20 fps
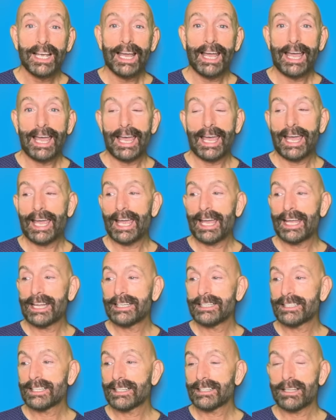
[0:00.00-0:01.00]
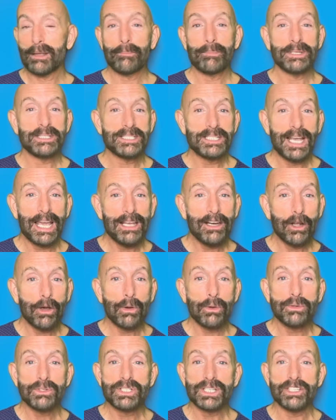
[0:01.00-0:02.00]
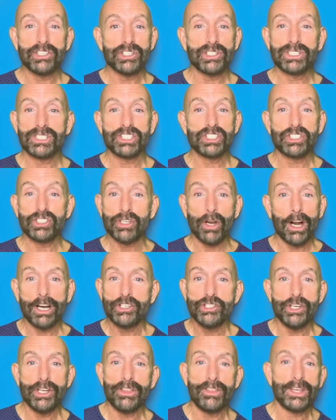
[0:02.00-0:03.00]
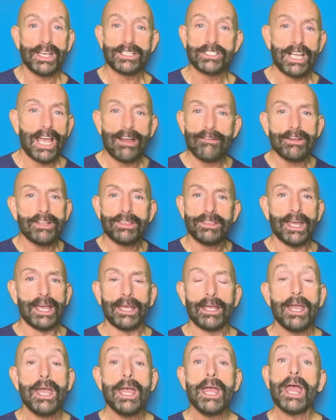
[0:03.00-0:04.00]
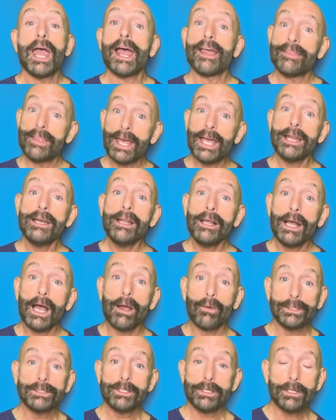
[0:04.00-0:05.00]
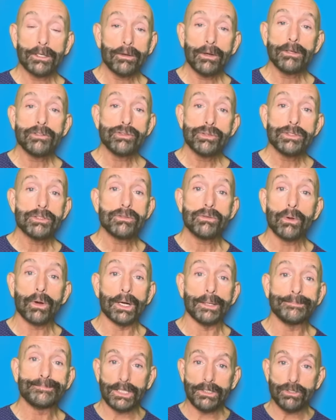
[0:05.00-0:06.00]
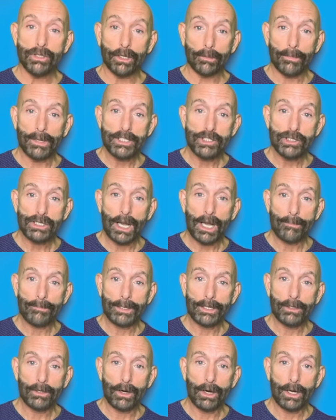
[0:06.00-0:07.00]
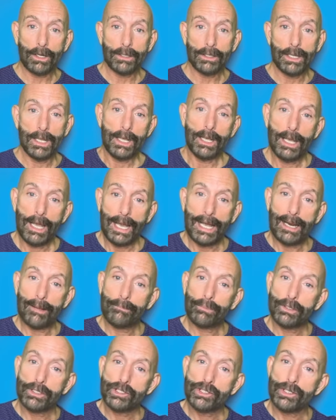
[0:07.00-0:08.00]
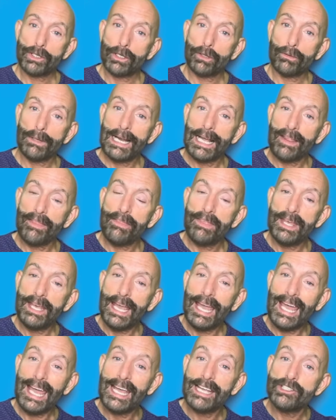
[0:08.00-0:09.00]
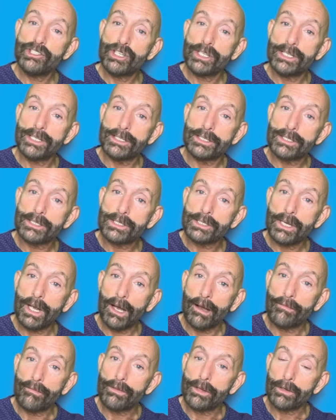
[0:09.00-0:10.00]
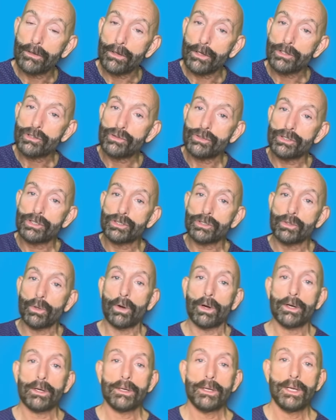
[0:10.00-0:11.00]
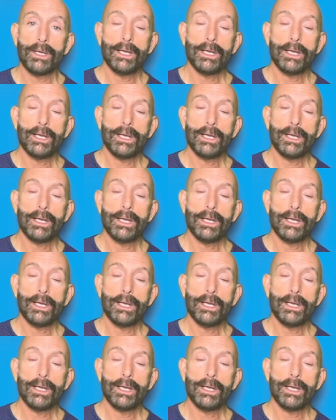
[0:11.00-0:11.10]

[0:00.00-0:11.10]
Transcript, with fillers: and the potatoes, and just starchy things, everything. And then I went to the grocery store, took my shopping cart, and I pushed it around the edges of the grocery store,